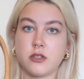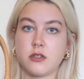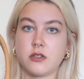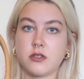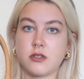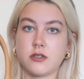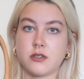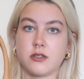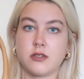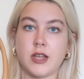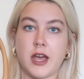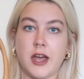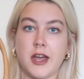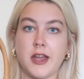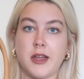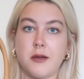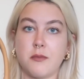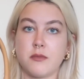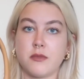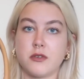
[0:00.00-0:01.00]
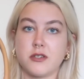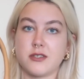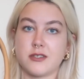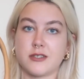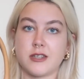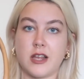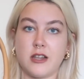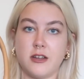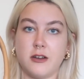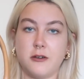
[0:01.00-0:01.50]
It's the same
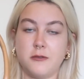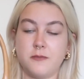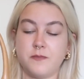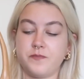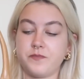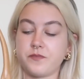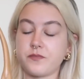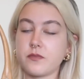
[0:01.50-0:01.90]
seller.